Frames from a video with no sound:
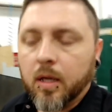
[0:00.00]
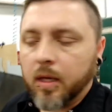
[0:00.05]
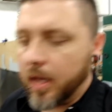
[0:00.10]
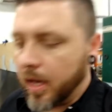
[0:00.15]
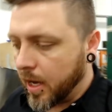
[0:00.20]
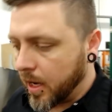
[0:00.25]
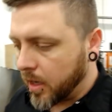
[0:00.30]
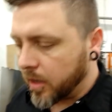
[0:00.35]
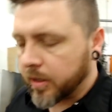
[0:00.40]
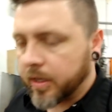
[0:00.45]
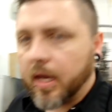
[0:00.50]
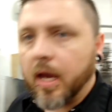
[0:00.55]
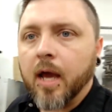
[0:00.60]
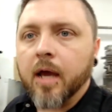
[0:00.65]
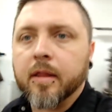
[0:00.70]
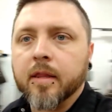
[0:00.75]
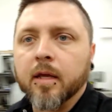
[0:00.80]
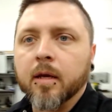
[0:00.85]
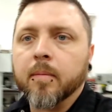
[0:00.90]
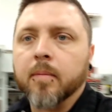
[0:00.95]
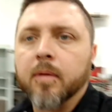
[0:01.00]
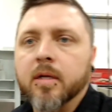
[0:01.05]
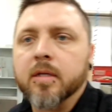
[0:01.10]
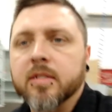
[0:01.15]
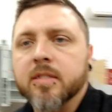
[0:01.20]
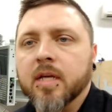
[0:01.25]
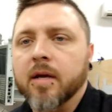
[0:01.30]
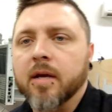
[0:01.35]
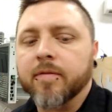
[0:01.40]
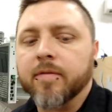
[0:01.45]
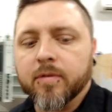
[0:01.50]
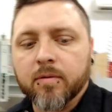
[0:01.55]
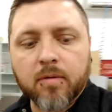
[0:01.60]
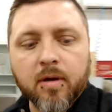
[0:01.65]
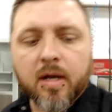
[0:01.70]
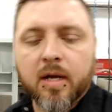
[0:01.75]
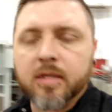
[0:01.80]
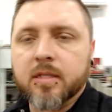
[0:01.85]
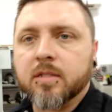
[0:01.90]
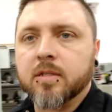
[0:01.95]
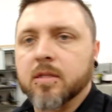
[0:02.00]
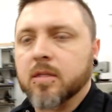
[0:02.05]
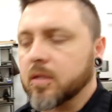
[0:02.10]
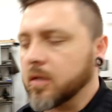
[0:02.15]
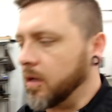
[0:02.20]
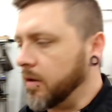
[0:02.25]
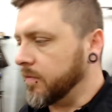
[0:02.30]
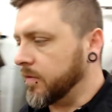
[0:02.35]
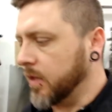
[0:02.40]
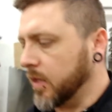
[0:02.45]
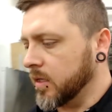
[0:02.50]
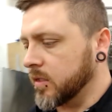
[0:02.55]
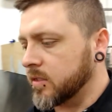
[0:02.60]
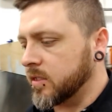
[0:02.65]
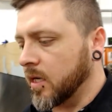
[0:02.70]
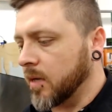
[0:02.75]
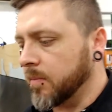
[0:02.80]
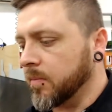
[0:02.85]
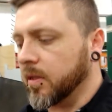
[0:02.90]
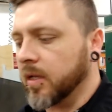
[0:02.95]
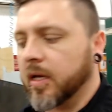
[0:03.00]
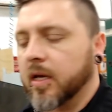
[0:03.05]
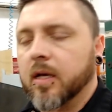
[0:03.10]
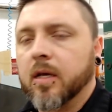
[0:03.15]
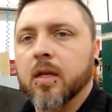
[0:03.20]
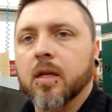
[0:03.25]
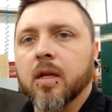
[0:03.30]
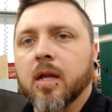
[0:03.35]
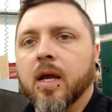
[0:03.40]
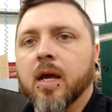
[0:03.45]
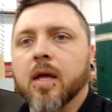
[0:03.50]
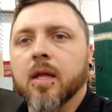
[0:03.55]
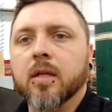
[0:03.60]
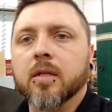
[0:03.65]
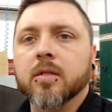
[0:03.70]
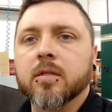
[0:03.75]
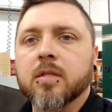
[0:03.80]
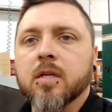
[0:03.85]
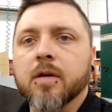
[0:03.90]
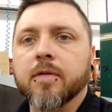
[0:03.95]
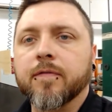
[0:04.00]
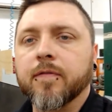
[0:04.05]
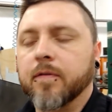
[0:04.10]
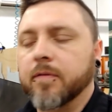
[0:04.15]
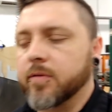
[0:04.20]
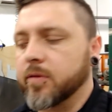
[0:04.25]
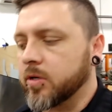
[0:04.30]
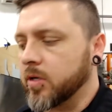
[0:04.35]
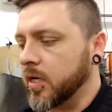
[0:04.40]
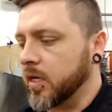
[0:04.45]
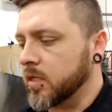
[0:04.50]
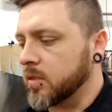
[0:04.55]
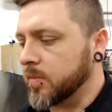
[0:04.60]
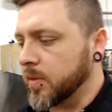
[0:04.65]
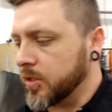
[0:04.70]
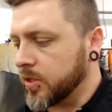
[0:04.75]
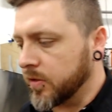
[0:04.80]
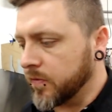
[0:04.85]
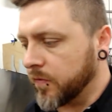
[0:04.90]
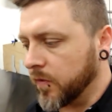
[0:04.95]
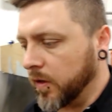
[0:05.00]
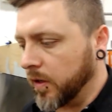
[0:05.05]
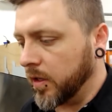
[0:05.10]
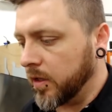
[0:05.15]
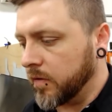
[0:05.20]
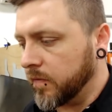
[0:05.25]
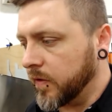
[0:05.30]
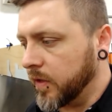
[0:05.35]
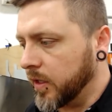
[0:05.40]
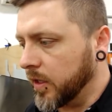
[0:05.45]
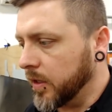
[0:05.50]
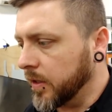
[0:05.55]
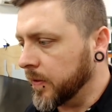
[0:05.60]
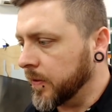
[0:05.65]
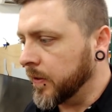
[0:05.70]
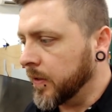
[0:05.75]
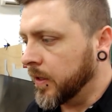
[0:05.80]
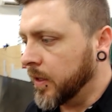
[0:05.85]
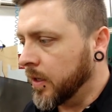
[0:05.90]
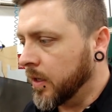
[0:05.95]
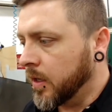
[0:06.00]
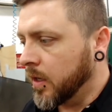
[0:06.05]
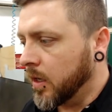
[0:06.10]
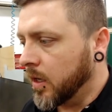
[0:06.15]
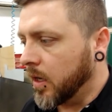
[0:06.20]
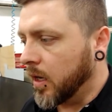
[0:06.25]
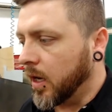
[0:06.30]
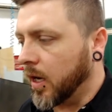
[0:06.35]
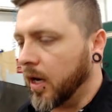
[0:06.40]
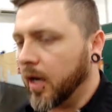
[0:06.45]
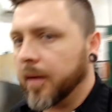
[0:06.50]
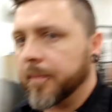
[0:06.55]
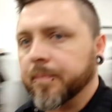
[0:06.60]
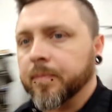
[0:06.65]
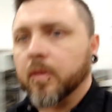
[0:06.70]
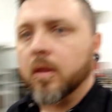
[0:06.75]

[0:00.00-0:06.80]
Yeah, okay, I think I'm going to save the rest of the assembly and, and stuff for the transmission for another video. Um,